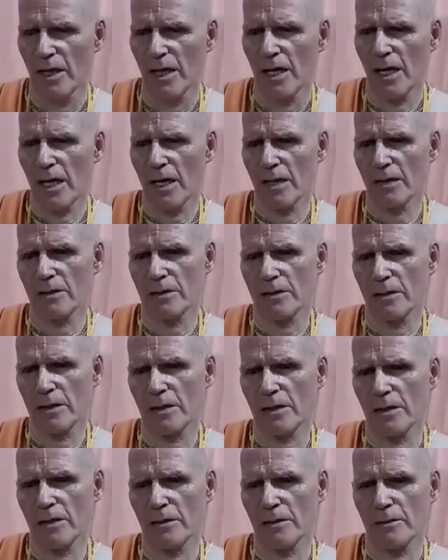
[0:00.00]
And
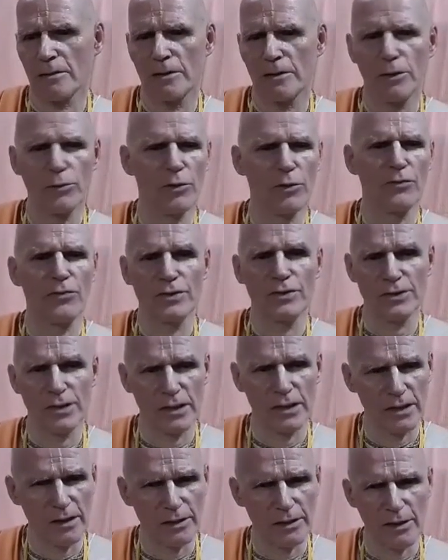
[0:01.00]
they were
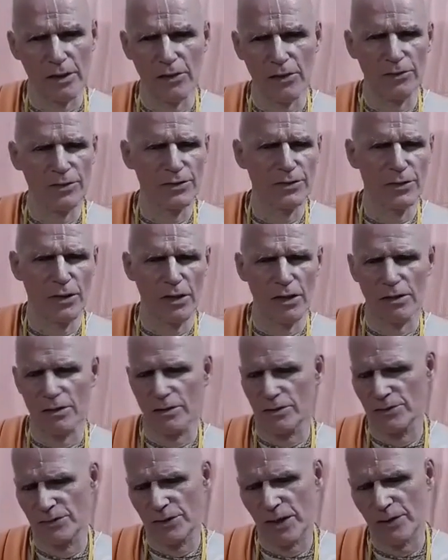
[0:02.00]
visiting our
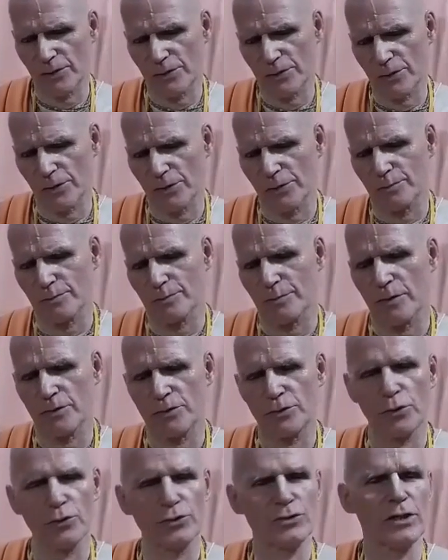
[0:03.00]
ISKCON center,
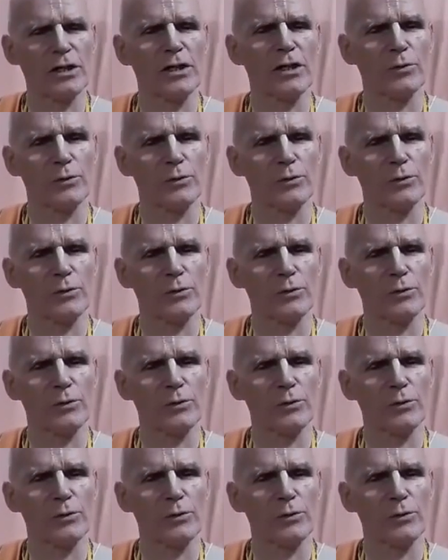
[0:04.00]
associating with